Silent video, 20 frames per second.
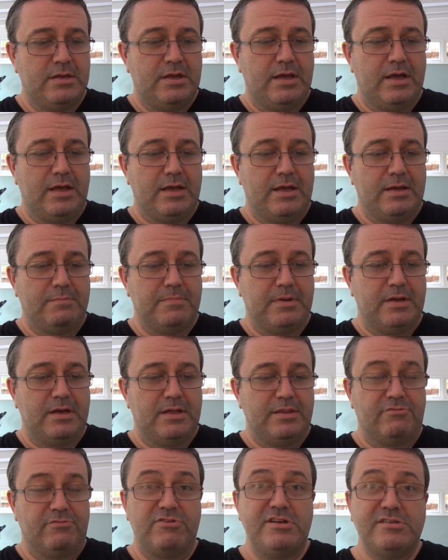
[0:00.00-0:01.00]

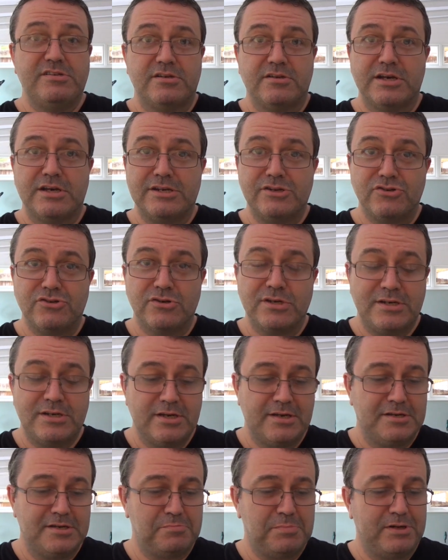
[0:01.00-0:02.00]
And the reason I enjoyed it
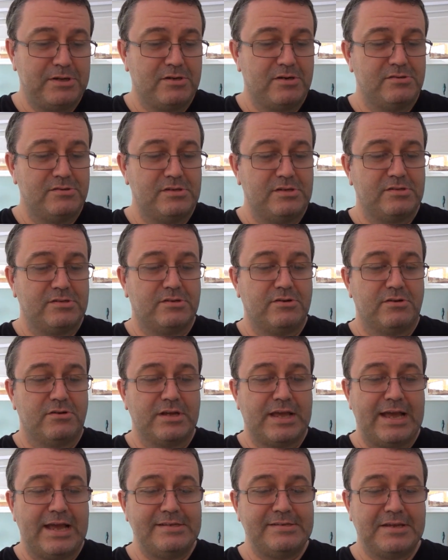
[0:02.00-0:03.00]
is because it's got
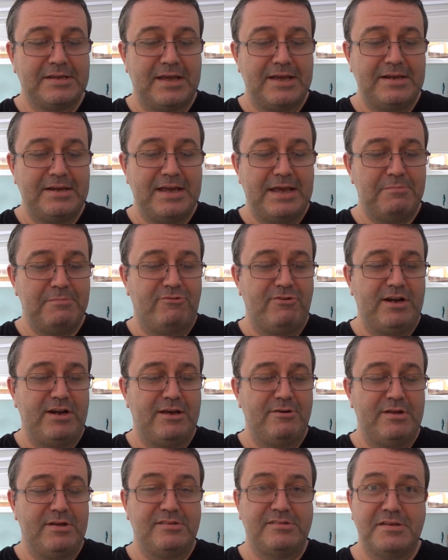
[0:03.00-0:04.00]
Cascade, Amarillo
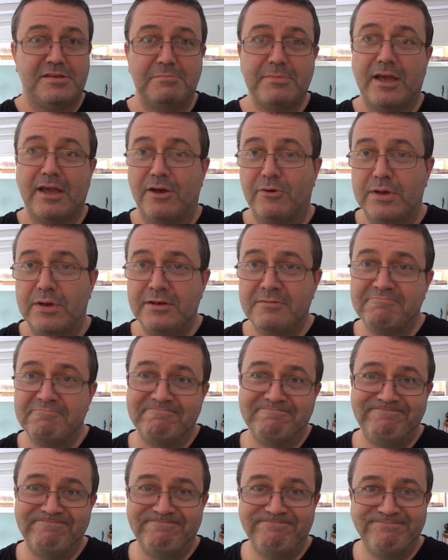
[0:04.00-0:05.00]
and Simcoe in.
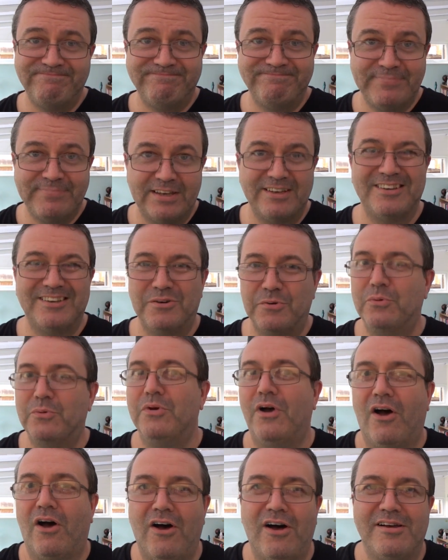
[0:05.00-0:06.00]

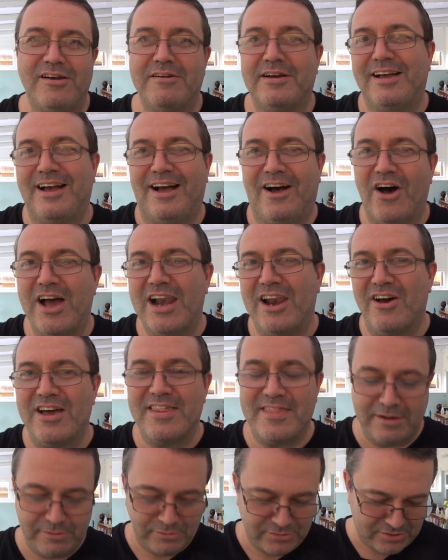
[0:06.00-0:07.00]
I like
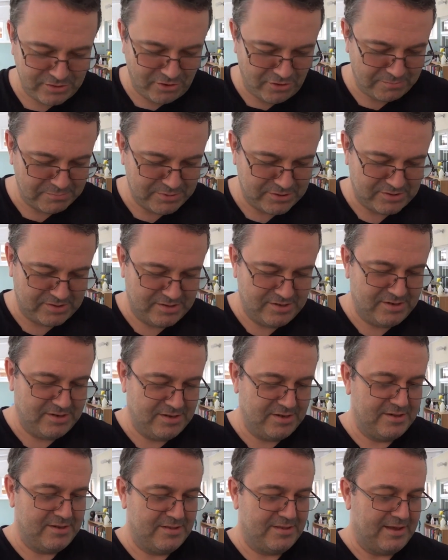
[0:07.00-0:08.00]
those hops.
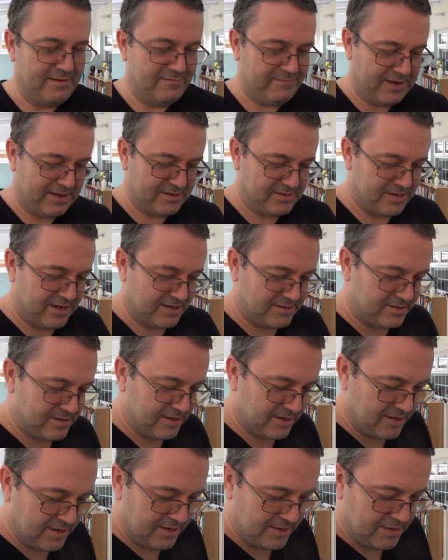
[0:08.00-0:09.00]
They're
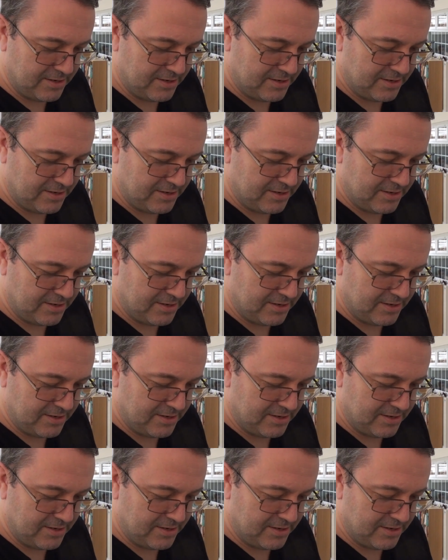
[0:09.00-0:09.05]
fantastic.